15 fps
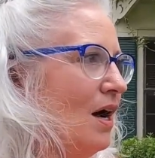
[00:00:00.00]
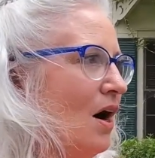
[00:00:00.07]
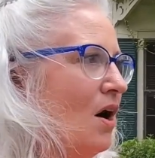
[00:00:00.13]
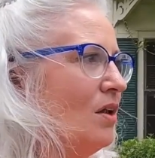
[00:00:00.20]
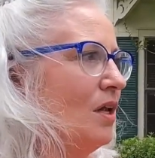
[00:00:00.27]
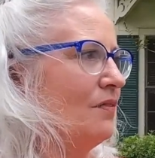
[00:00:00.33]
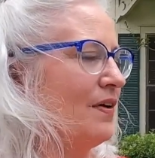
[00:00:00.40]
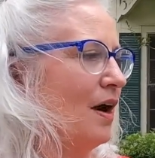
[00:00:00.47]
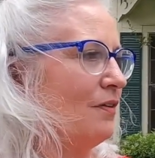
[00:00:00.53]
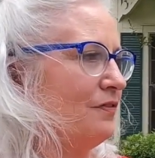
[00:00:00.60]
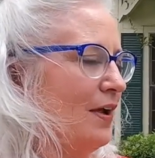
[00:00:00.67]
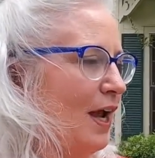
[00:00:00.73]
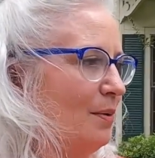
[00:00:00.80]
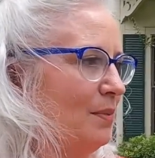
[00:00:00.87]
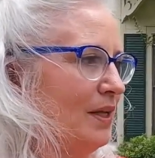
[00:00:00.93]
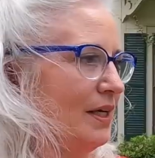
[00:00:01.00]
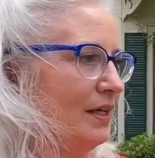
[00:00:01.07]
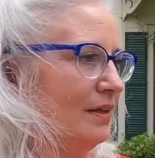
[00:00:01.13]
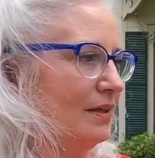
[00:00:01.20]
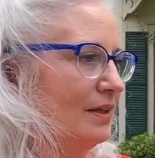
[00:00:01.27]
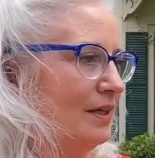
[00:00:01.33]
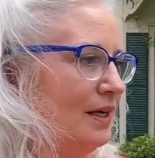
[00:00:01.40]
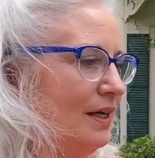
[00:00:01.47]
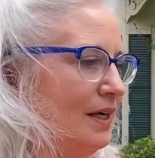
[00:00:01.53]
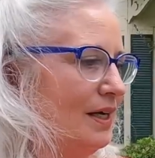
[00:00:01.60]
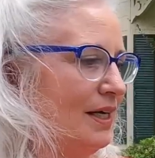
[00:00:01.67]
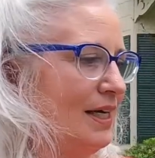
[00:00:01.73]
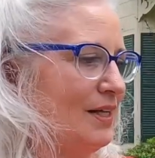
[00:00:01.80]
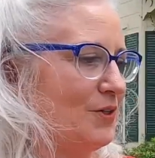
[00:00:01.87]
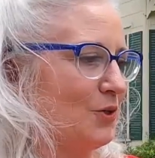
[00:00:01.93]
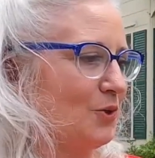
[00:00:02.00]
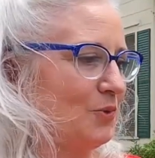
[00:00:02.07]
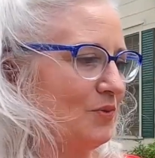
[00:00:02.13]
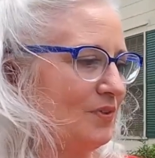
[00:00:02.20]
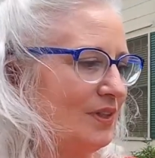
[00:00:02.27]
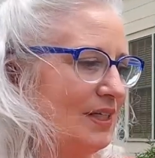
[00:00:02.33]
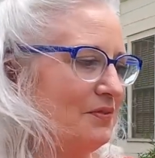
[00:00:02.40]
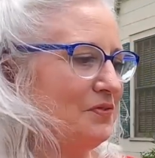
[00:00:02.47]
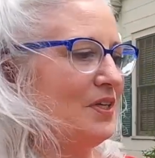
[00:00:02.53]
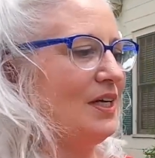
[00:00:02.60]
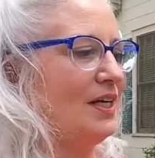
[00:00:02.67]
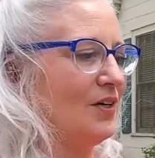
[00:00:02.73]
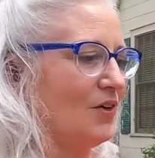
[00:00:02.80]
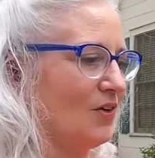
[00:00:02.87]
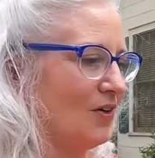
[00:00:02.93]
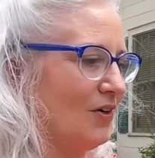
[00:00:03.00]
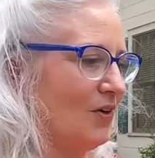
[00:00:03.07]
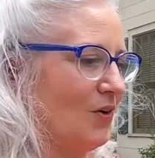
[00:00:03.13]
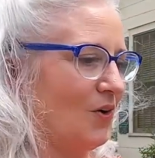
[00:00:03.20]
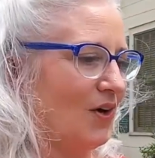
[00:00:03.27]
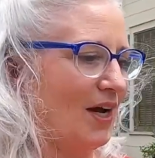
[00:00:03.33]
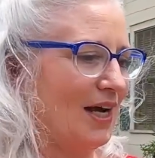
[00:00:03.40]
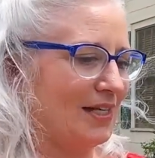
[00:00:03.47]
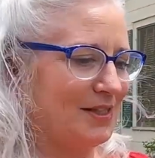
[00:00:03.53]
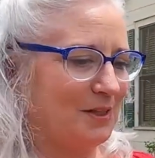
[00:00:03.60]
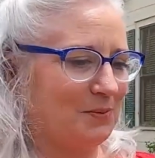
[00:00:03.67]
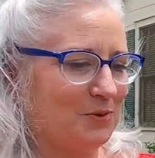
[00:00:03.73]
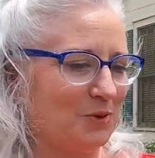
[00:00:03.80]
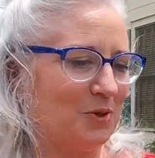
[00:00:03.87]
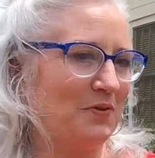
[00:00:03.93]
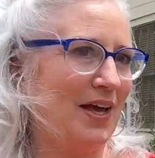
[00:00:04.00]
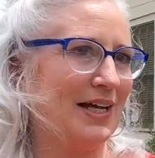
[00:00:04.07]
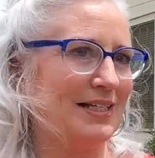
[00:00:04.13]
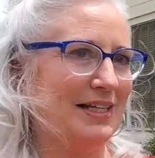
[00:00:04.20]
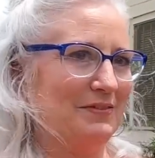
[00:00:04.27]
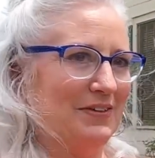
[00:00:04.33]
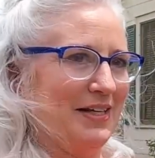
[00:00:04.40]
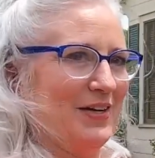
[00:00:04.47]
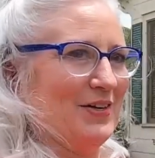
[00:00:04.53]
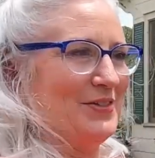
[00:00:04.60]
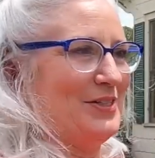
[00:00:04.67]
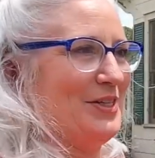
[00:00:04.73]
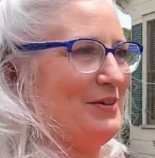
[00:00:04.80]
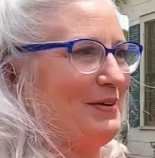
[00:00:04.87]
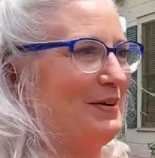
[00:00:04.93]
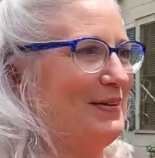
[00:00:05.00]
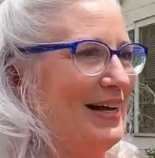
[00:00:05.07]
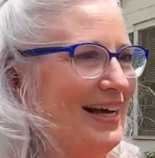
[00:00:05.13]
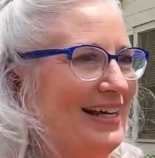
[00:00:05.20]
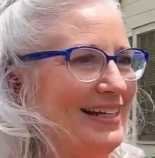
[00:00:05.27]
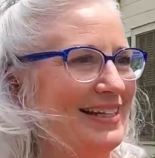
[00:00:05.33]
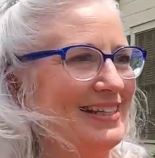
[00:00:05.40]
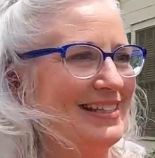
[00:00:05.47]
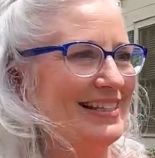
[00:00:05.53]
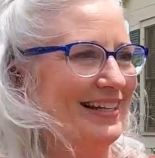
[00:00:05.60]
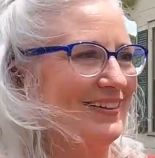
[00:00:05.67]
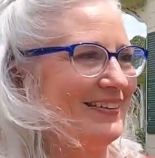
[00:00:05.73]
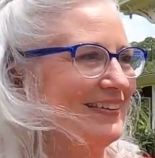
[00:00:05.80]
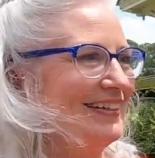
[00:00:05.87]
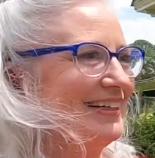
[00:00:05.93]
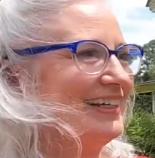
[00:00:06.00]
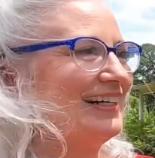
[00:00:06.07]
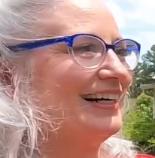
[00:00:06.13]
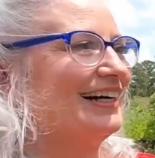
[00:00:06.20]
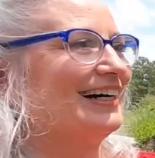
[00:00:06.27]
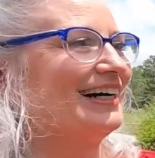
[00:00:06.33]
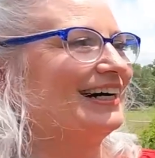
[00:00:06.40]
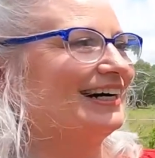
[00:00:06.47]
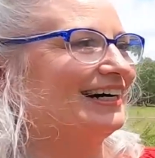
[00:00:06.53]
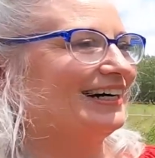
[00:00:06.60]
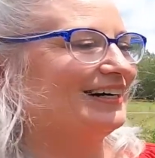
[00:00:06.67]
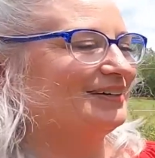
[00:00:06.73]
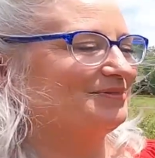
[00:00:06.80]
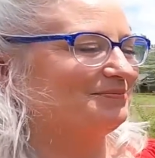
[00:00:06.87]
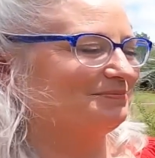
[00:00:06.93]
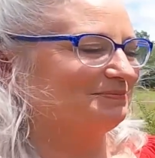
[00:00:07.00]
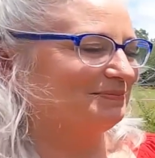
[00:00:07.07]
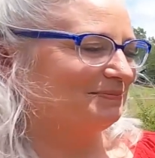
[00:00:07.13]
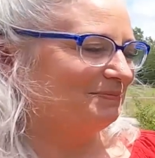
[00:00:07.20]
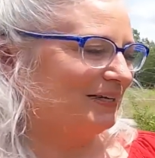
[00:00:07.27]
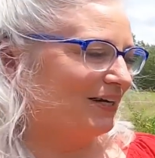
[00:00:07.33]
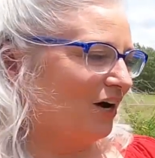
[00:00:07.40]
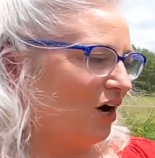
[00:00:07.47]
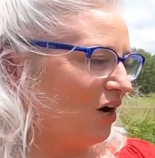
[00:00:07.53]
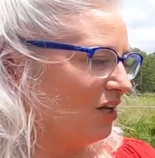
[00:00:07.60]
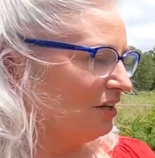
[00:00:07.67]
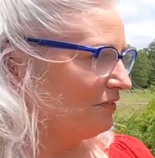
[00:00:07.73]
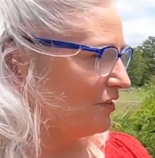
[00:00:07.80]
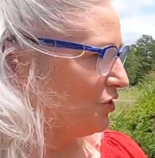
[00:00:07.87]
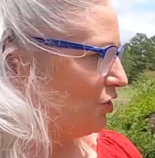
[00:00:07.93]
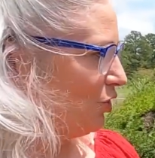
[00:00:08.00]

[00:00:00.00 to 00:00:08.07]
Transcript: all of our family either lived here or had some sort of activity on 208. And so, but all of the